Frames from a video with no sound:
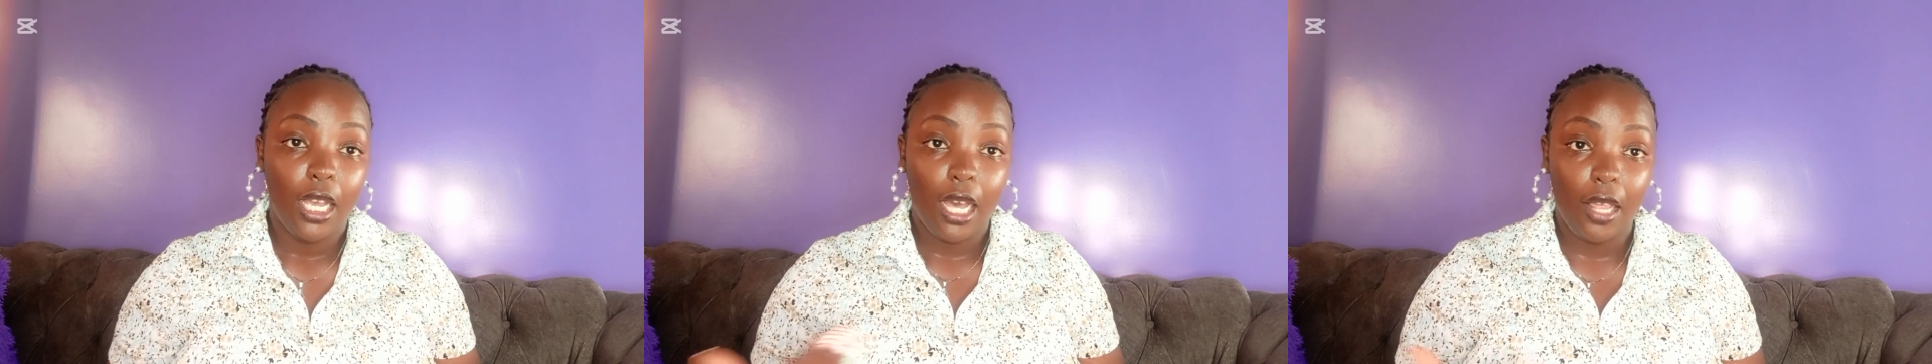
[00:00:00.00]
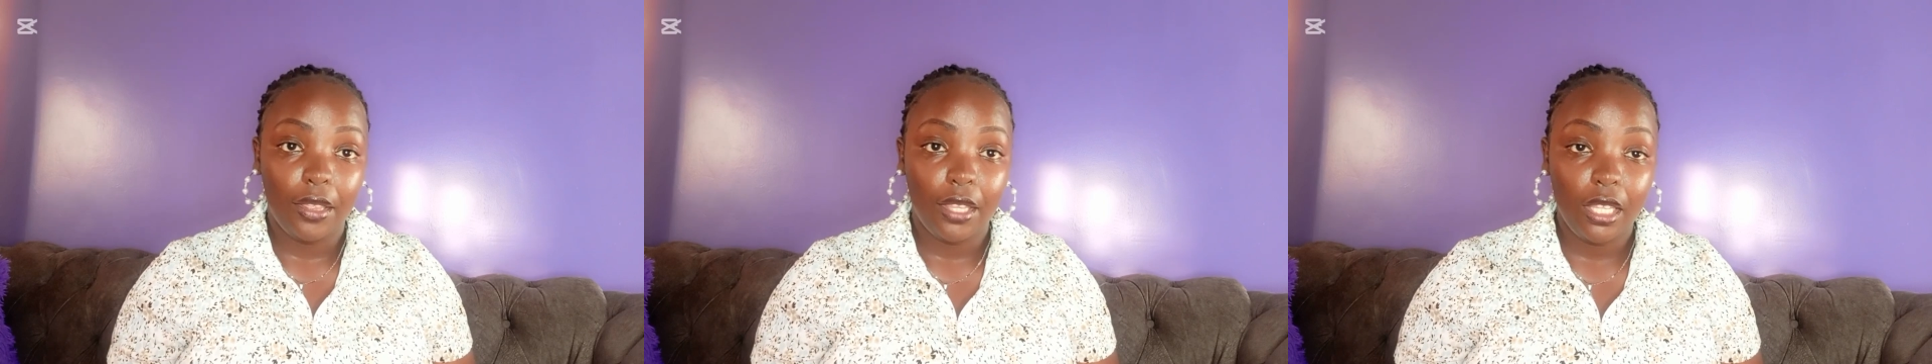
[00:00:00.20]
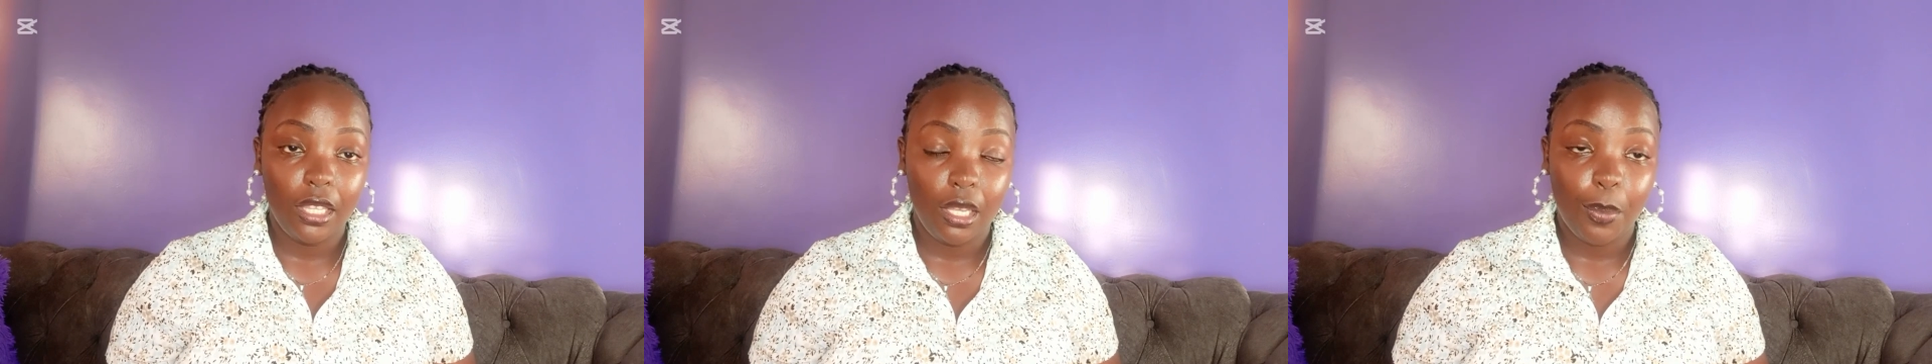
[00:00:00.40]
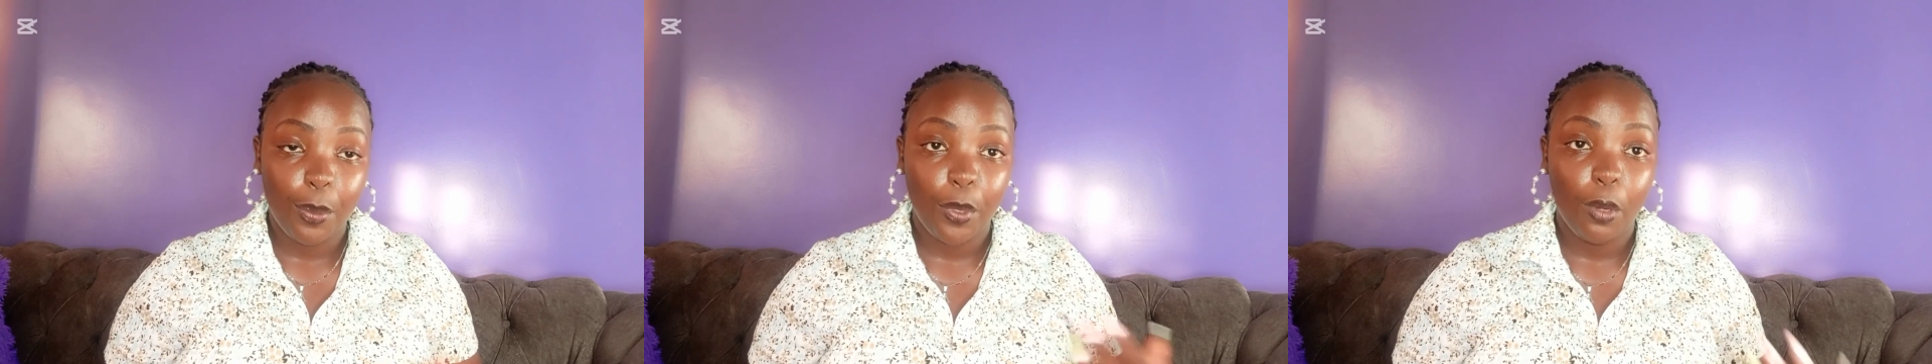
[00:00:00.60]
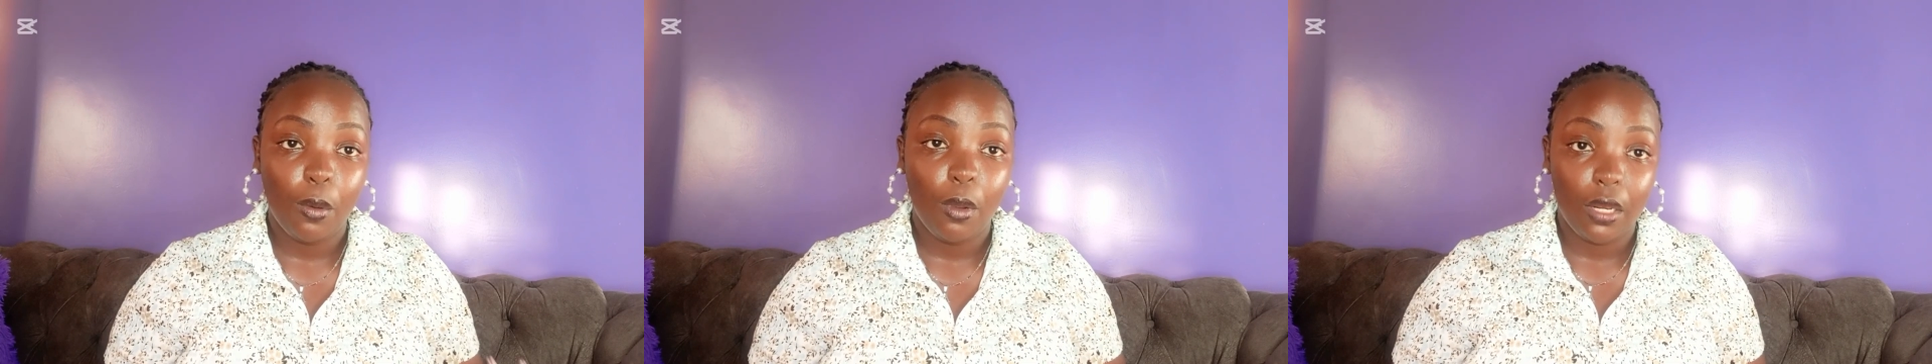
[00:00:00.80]
And then the
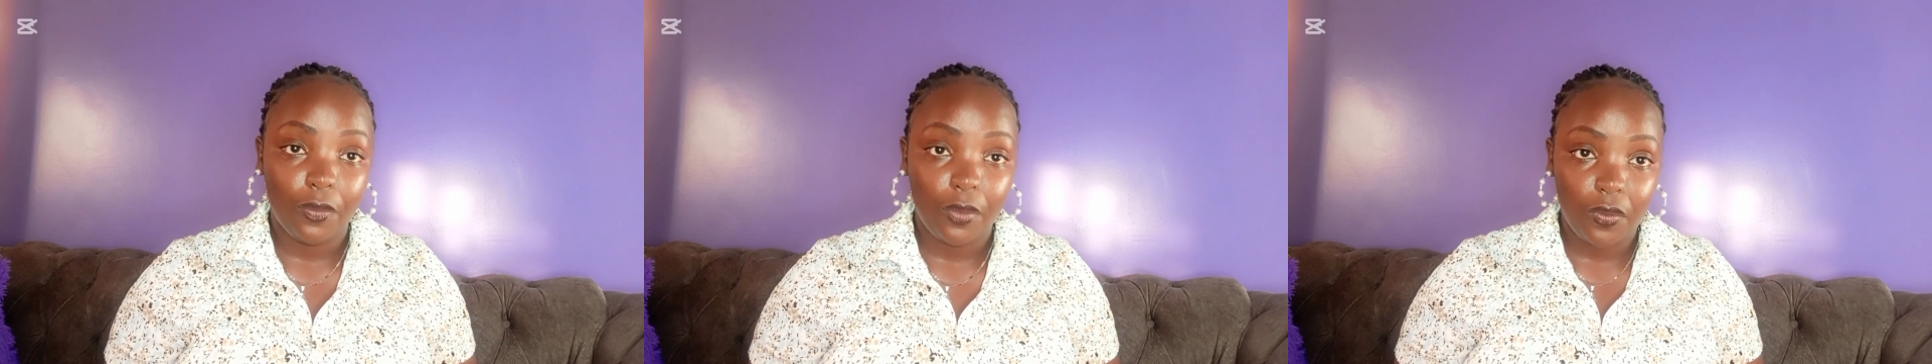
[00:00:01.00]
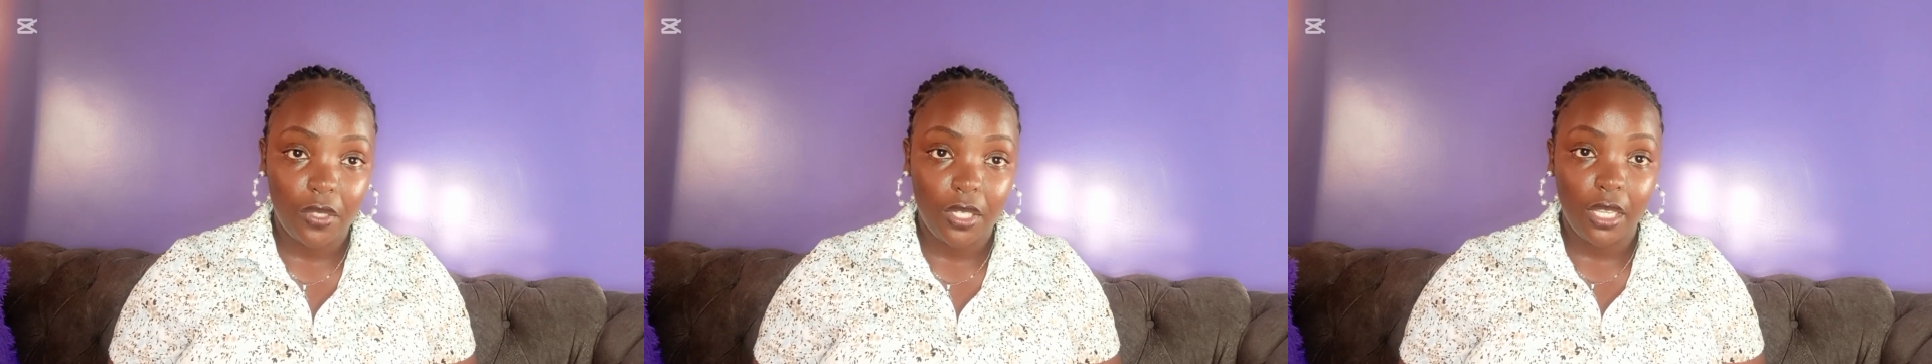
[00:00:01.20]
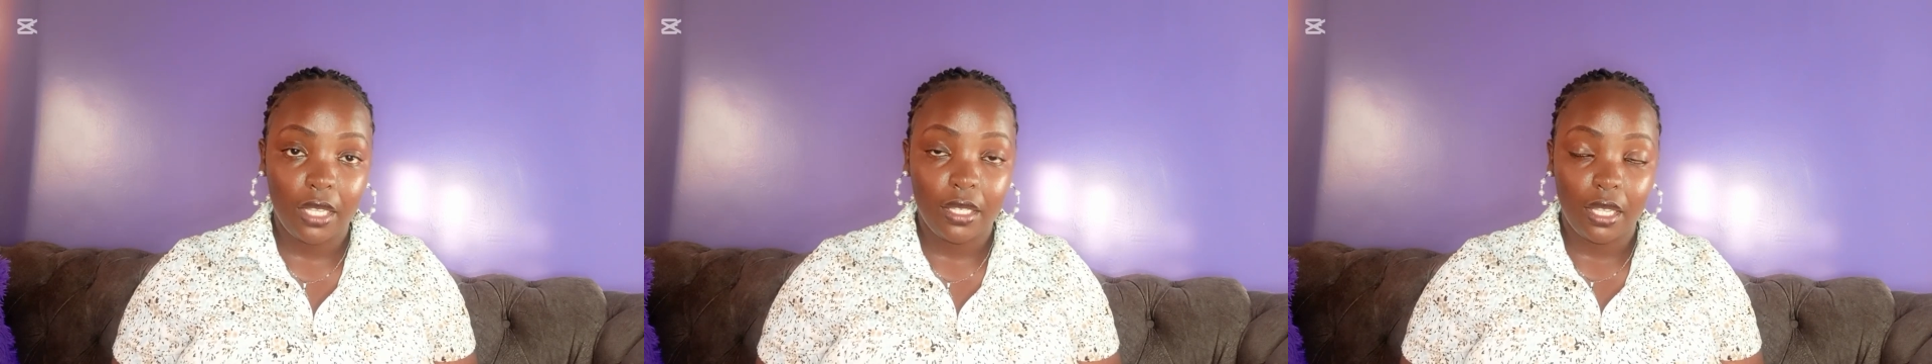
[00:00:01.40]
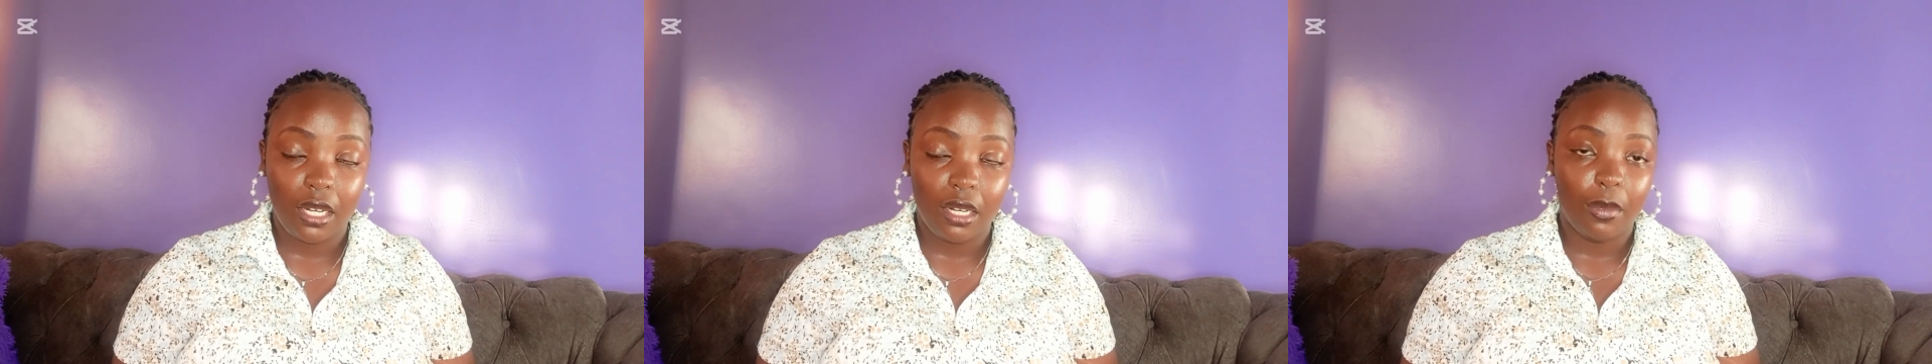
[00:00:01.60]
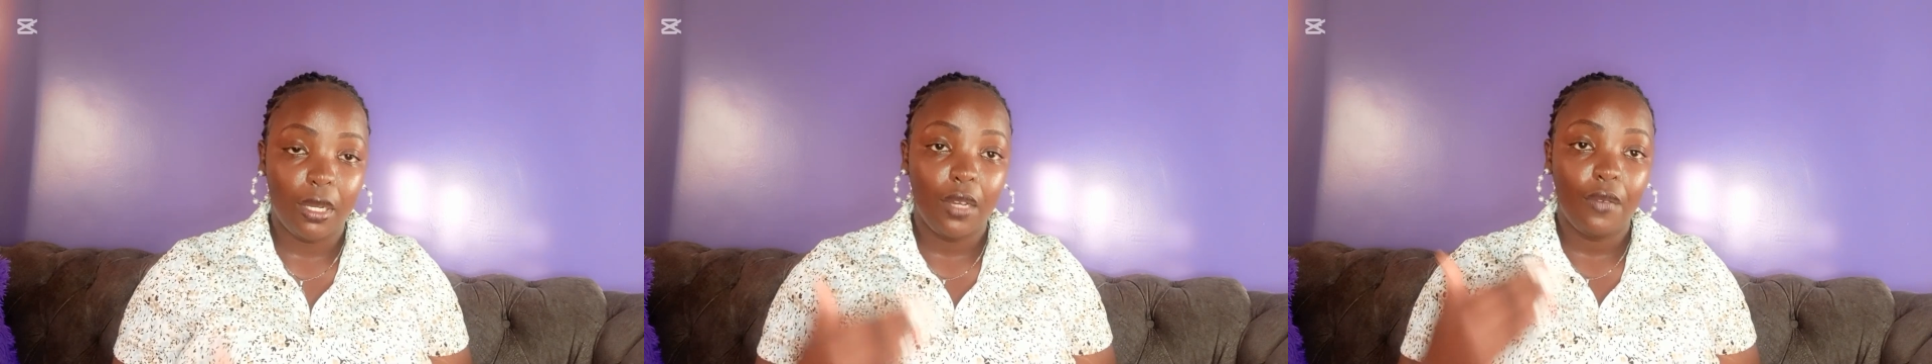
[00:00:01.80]
people who are 50 years and
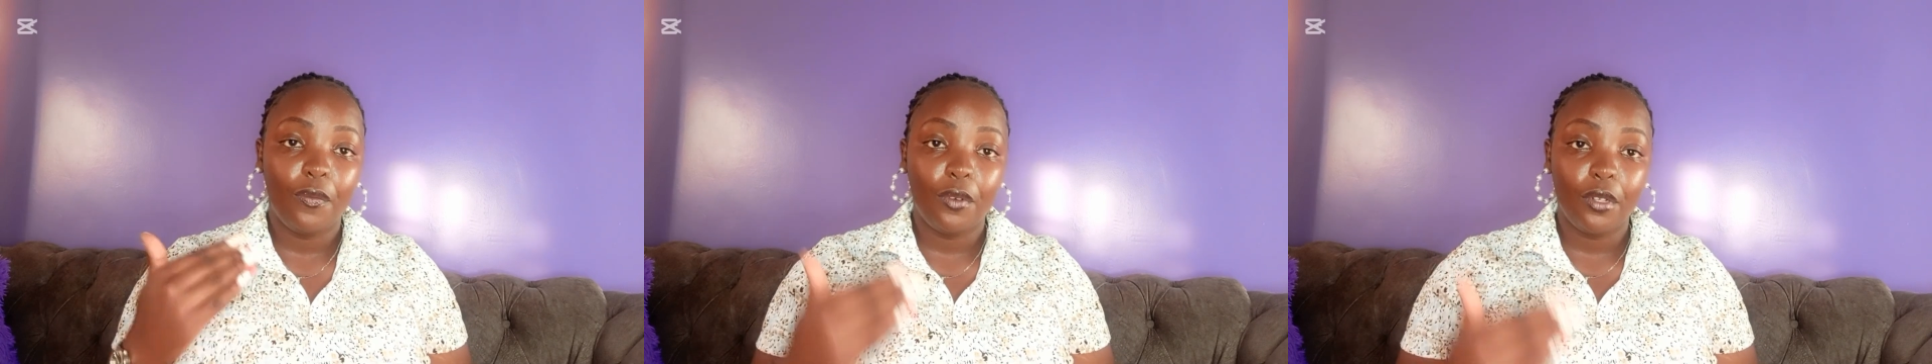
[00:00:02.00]
above,